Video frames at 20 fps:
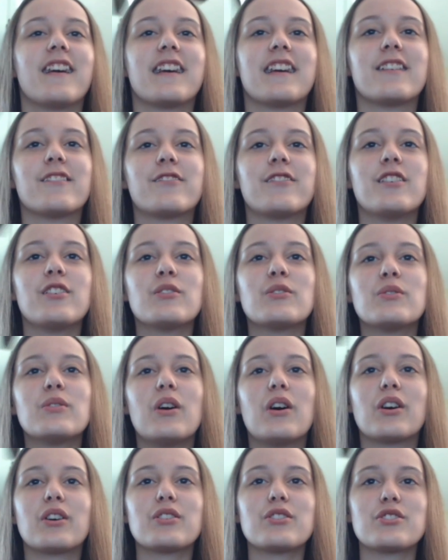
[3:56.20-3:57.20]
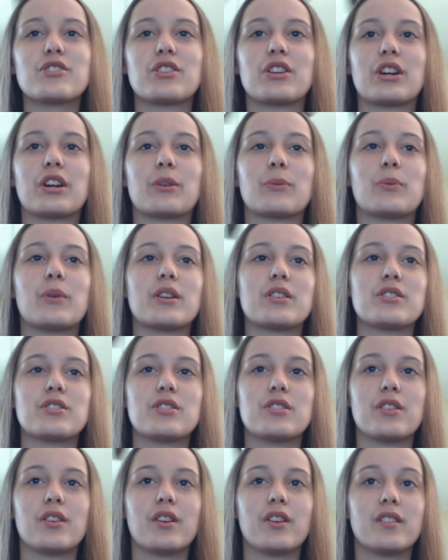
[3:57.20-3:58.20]
If you aren't sure
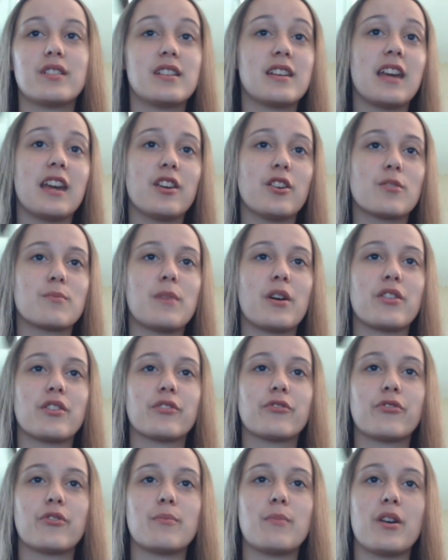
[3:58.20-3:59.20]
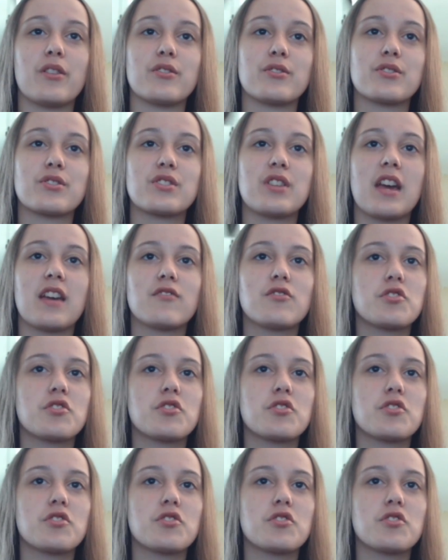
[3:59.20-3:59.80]
what to get your mother for Mother's Day,